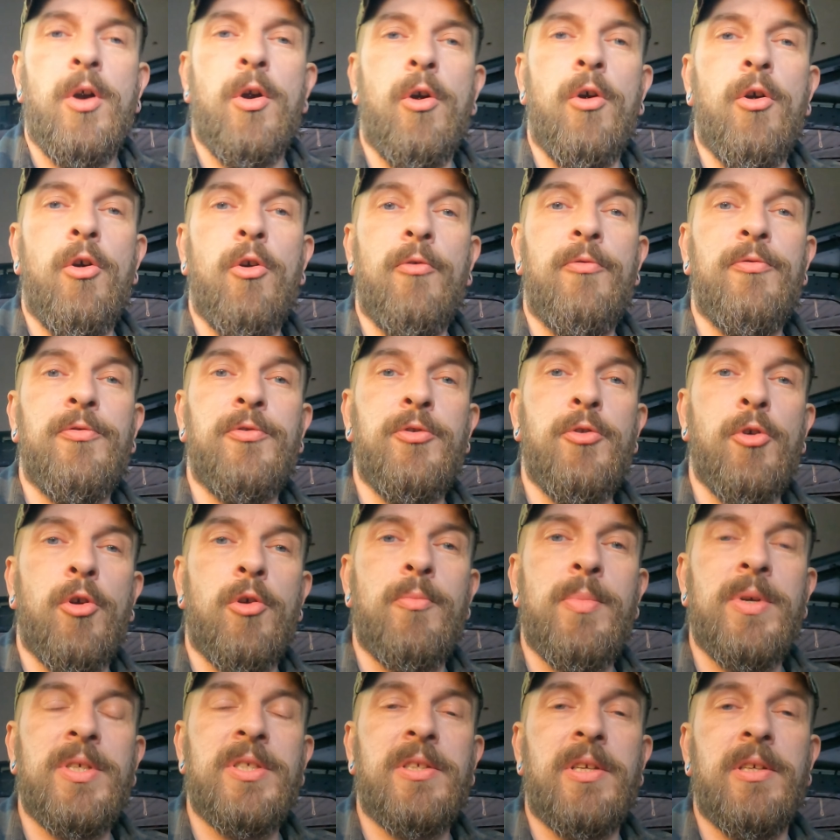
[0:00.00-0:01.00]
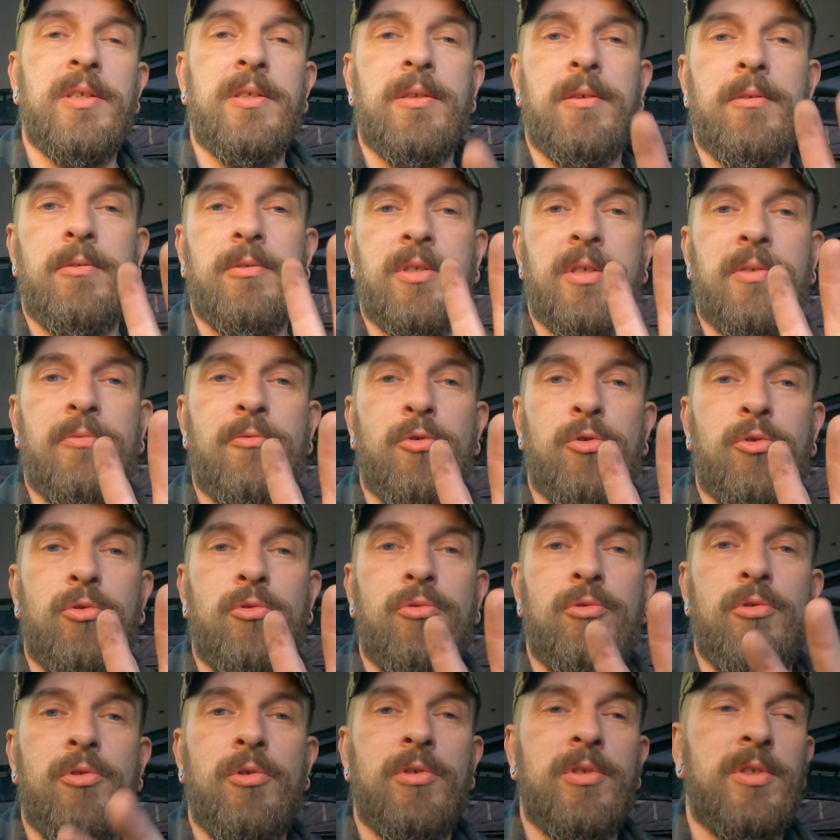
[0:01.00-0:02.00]
of dog baskets, because I've got
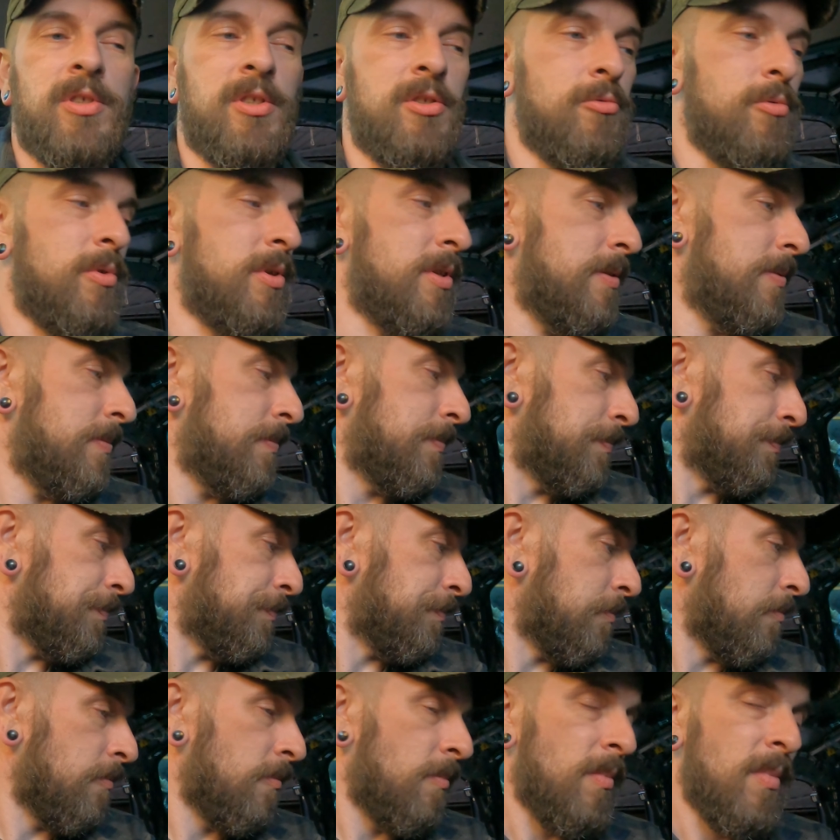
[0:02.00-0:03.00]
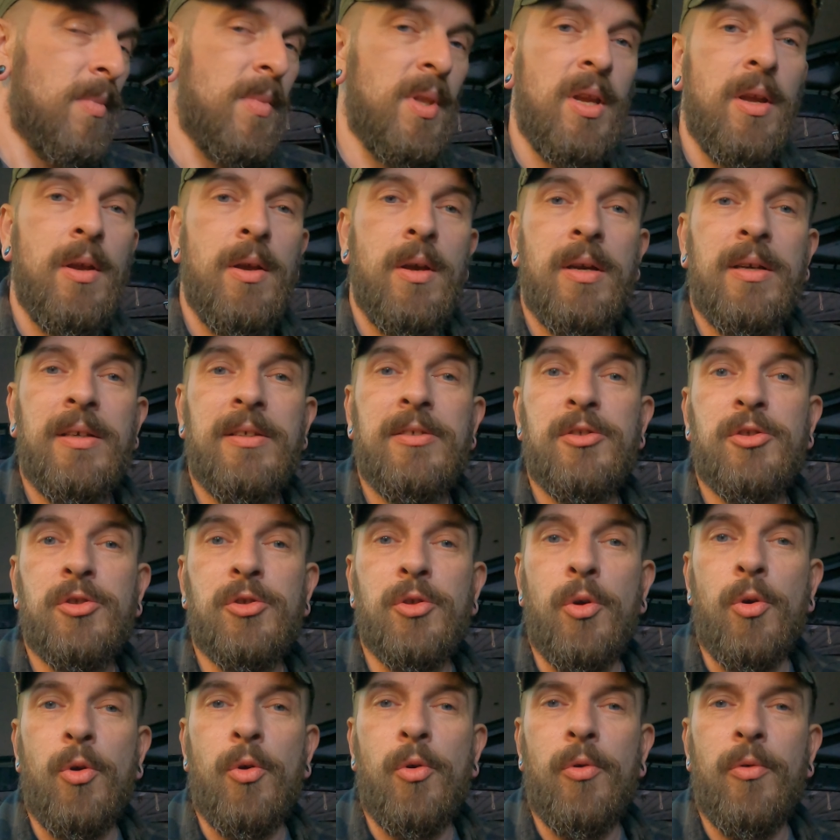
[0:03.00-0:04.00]
2 dogs as well.
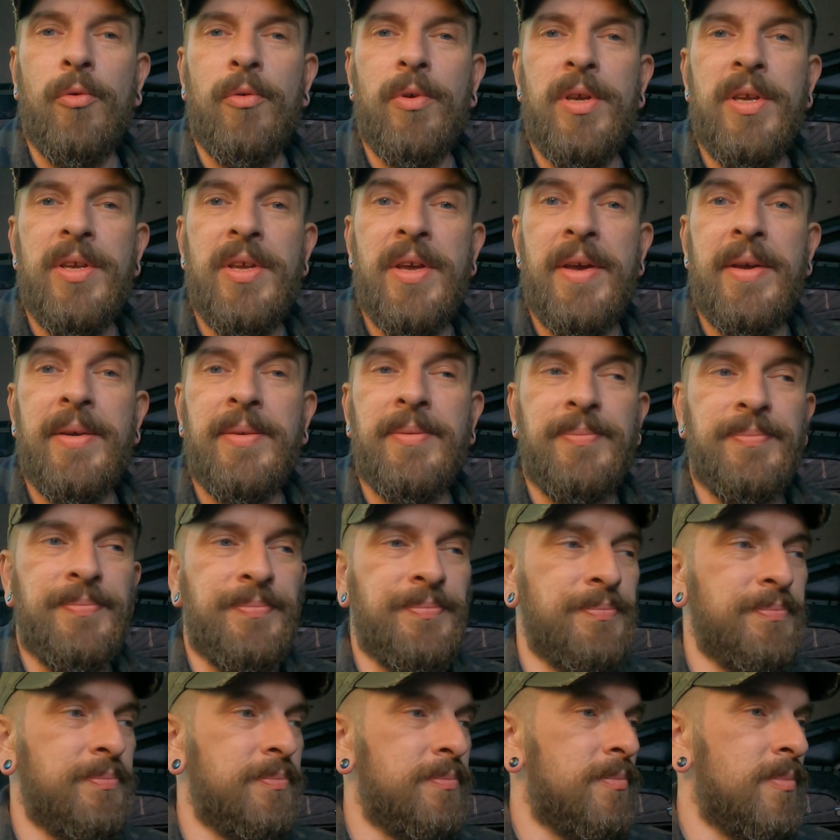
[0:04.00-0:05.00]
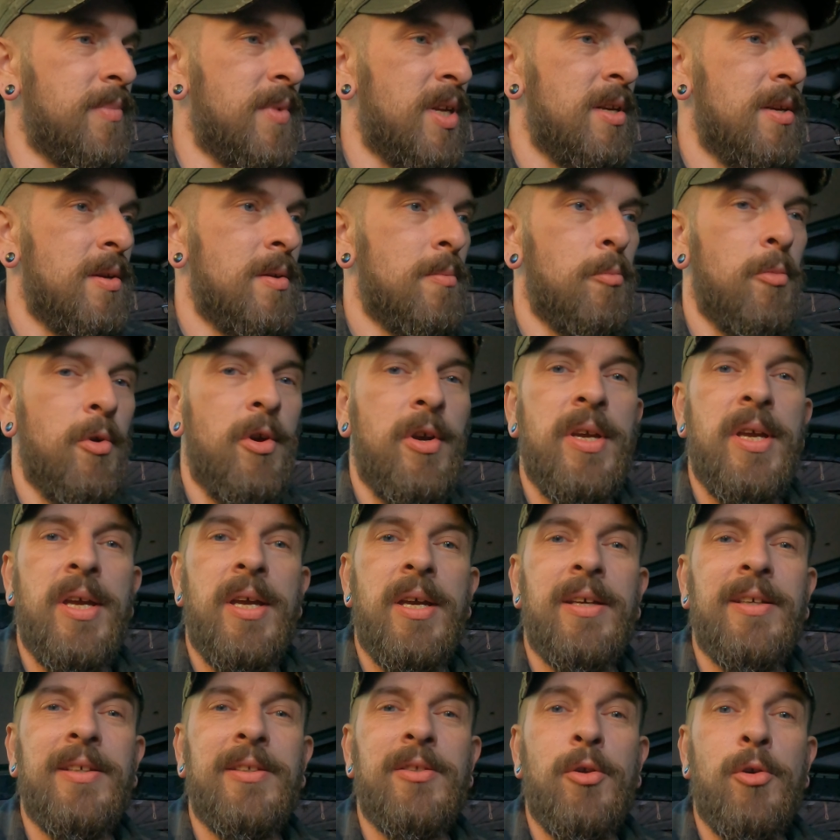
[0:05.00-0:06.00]
So yeah, But
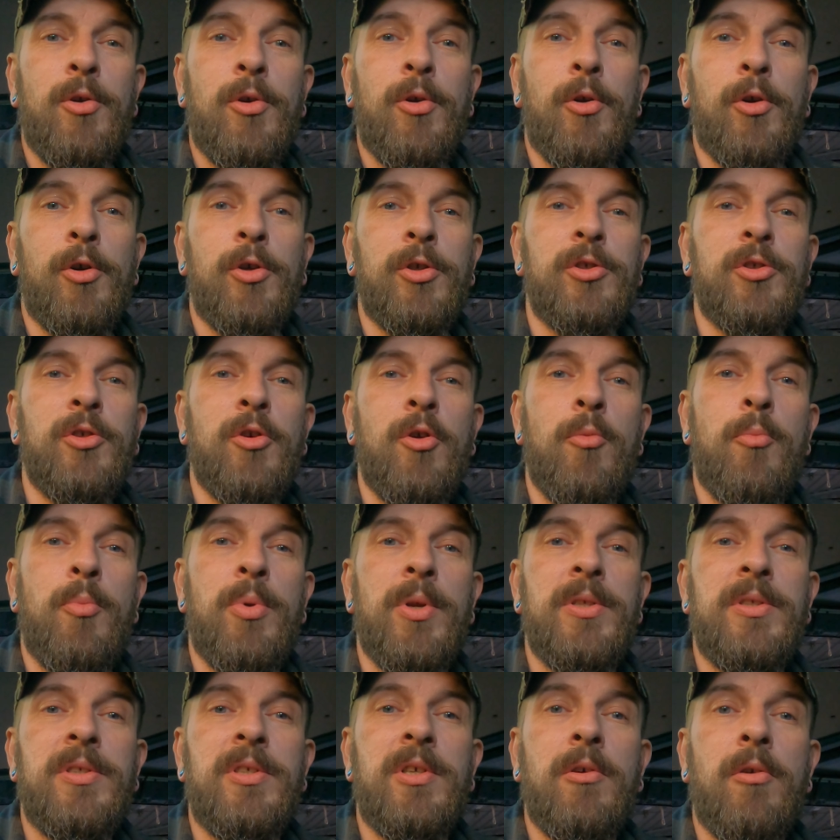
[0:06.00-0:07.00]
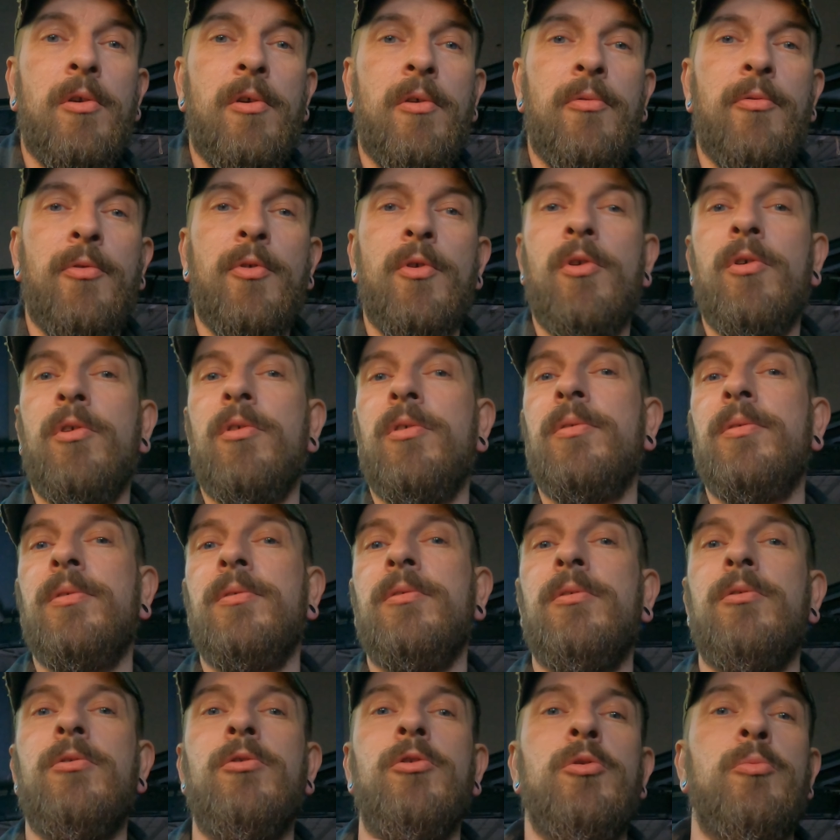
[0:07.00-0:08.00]
yeah, no, so plenty of
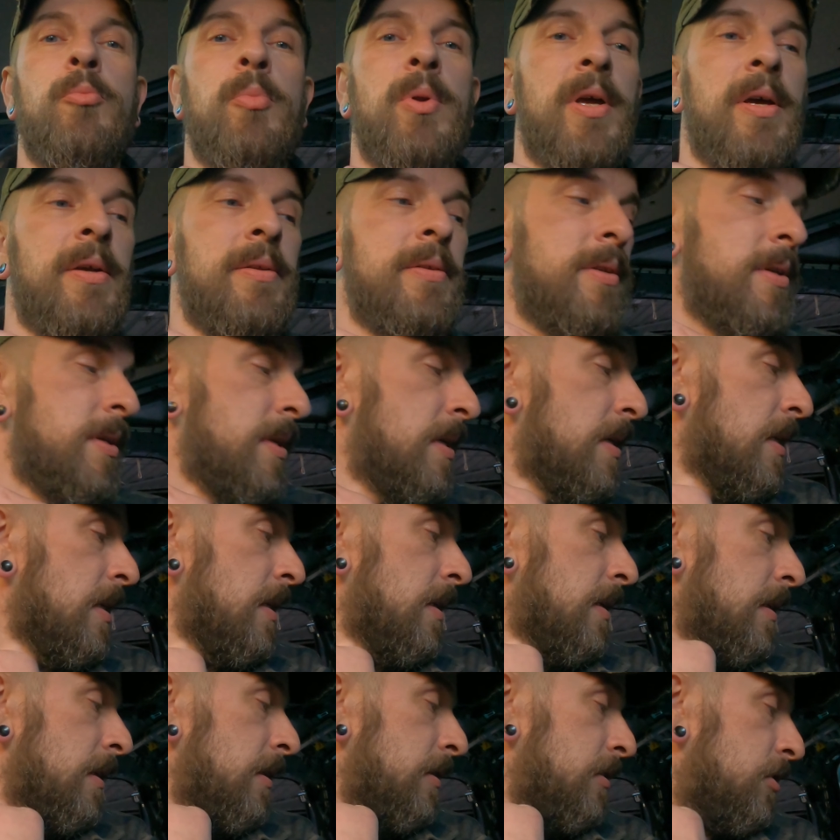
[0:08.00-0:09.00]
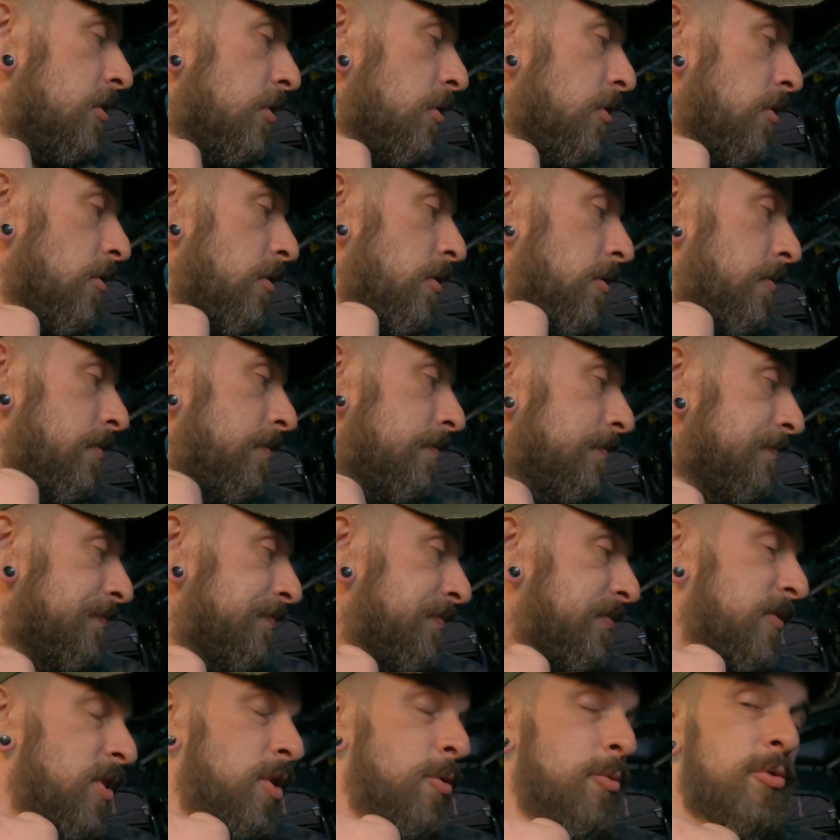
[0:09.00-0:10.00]
good plan. The
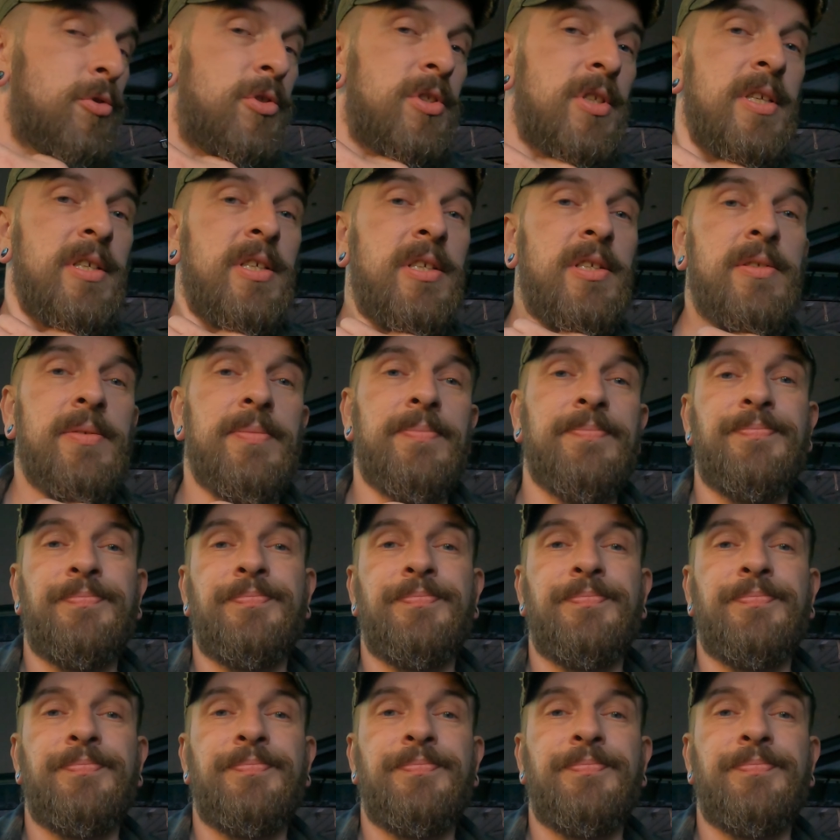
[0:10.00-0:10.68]
obviously